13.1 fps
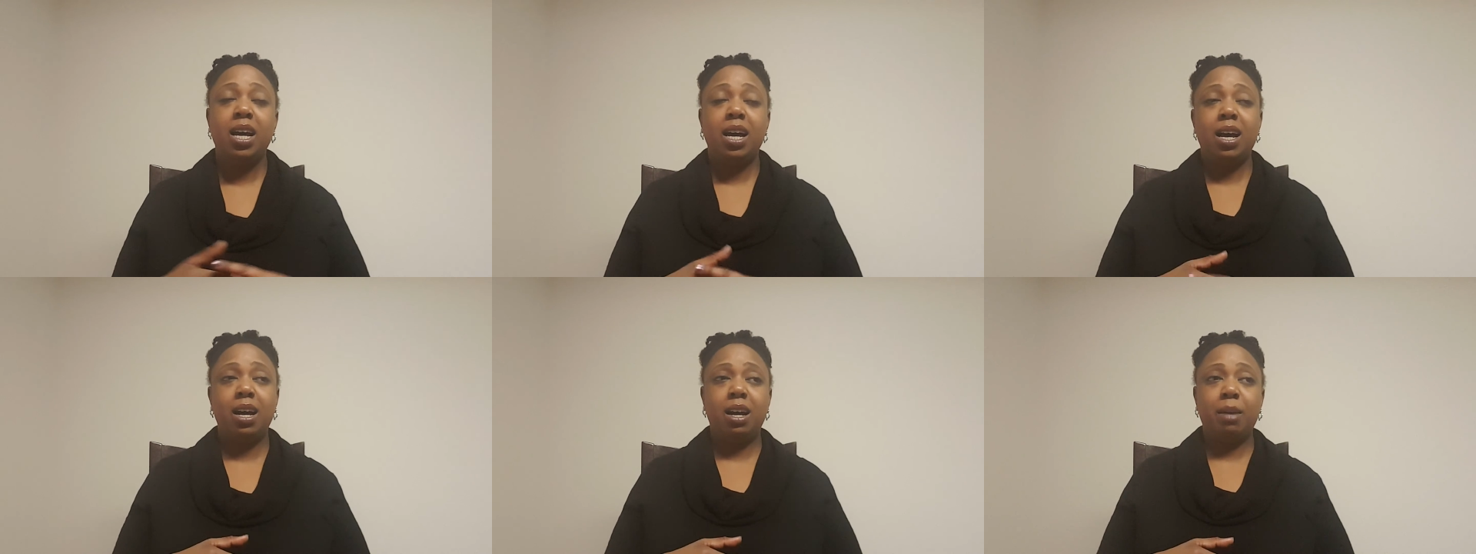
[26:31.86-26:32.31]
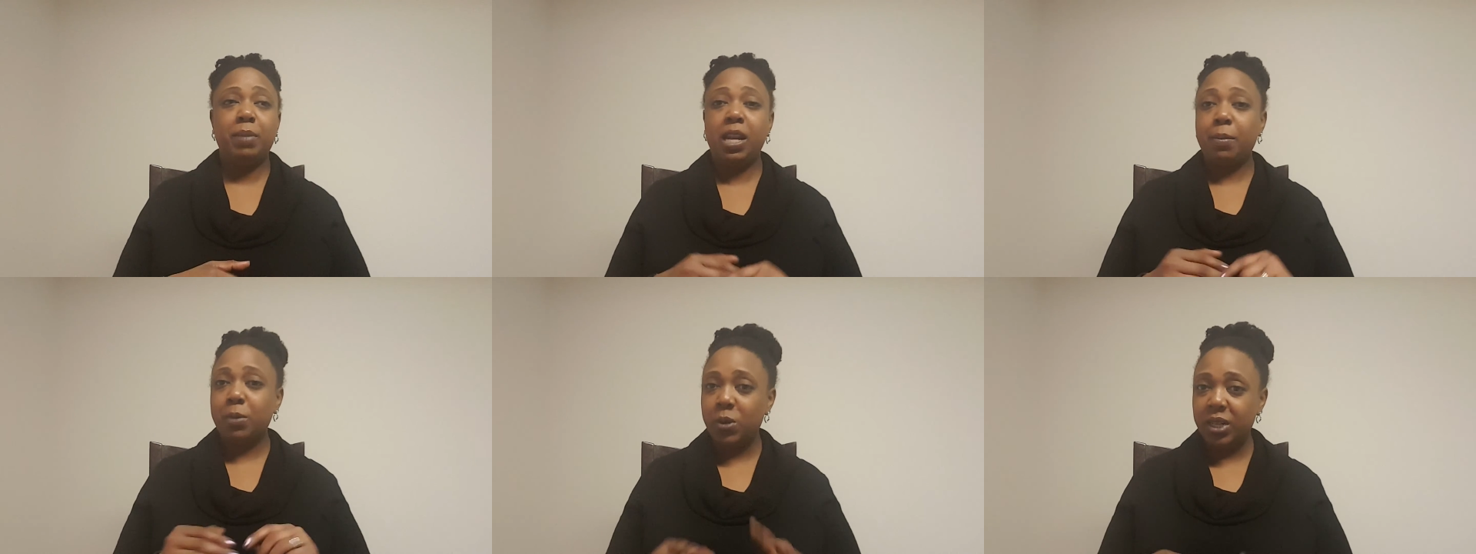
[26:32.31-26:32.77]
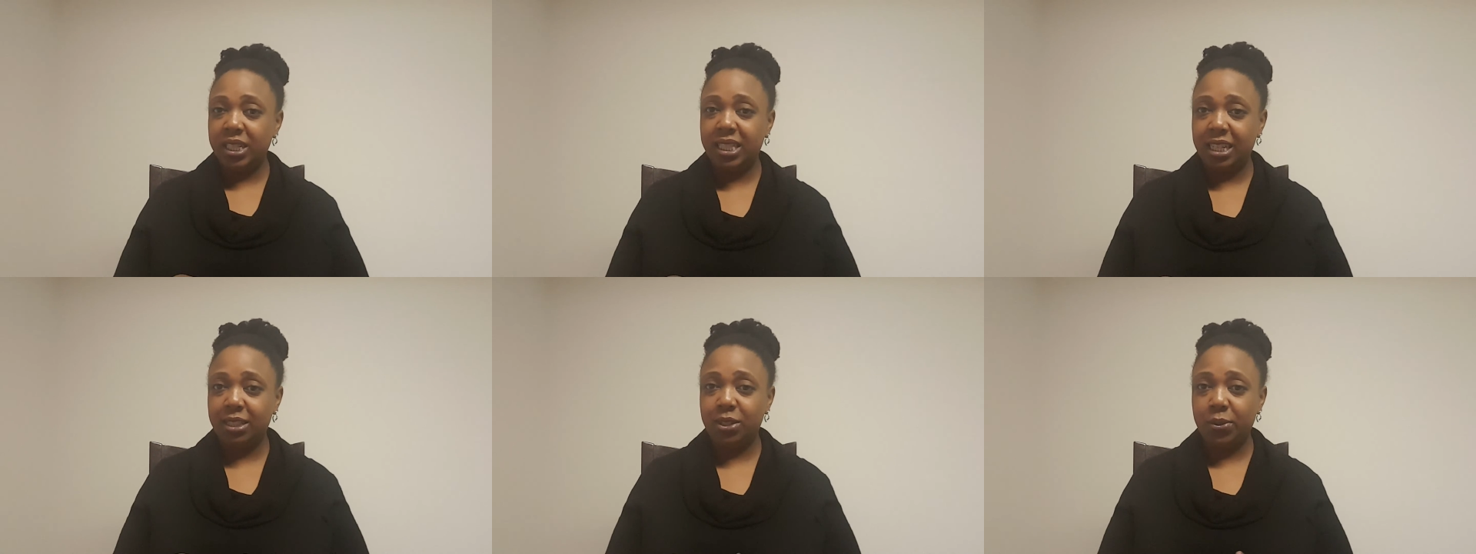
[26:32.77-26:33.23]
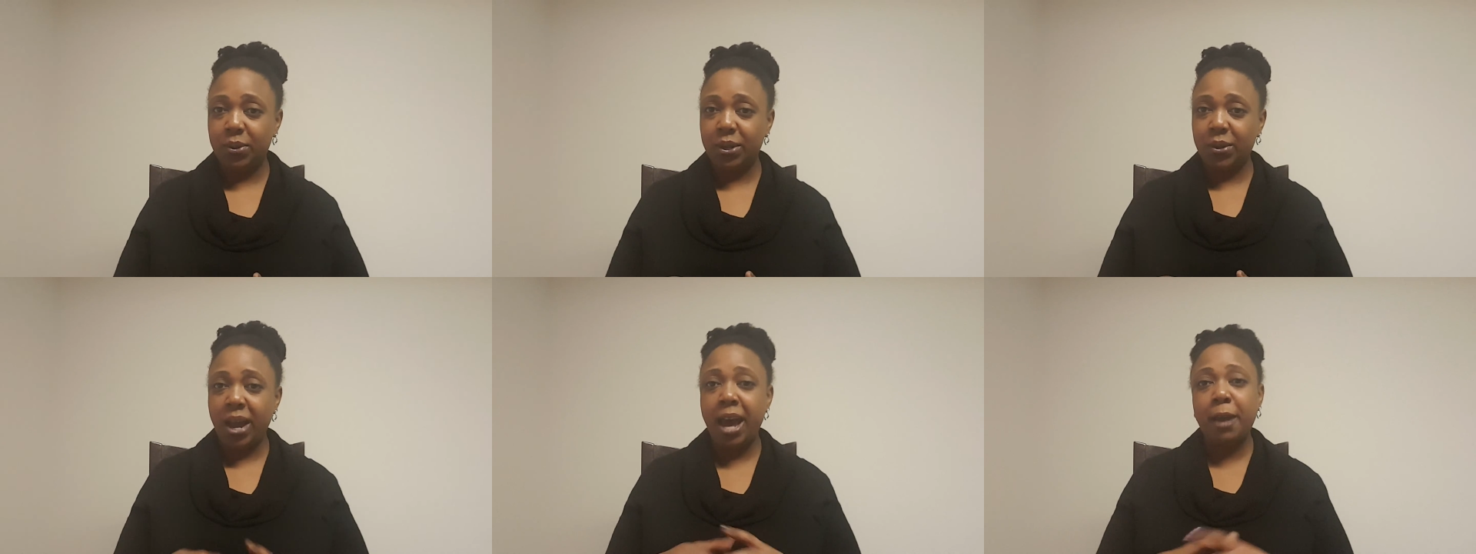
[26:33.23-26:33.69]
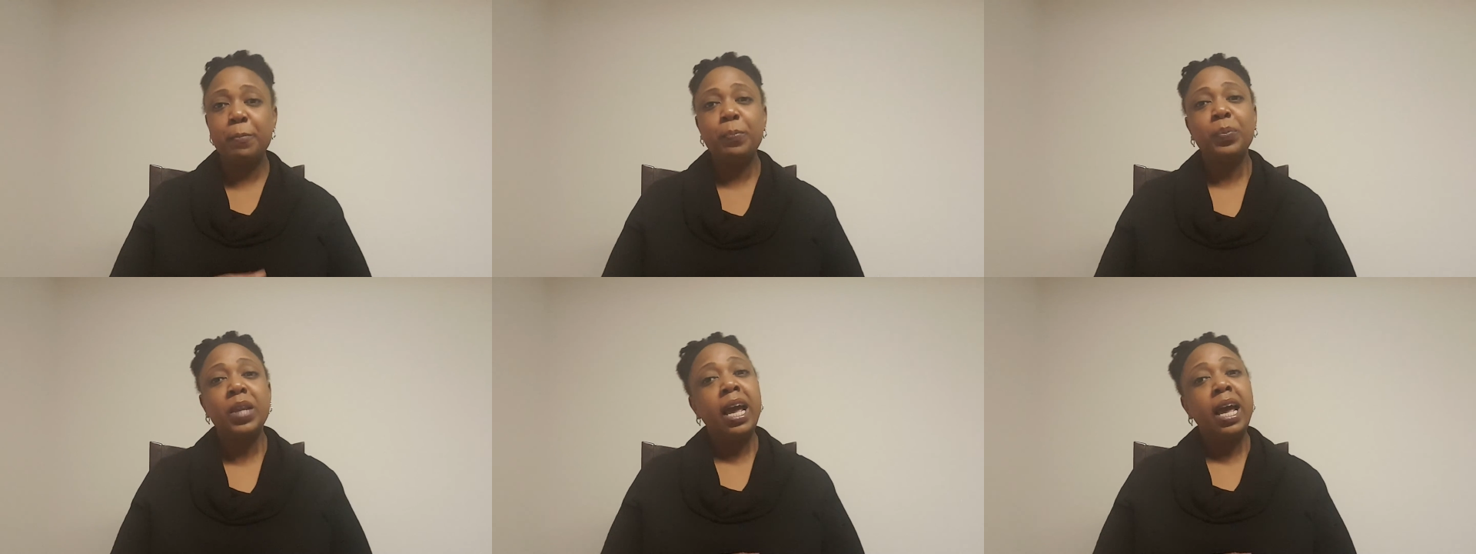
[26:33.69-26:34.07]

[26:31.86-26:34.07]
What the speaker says: and I'm going to stick to it, okay?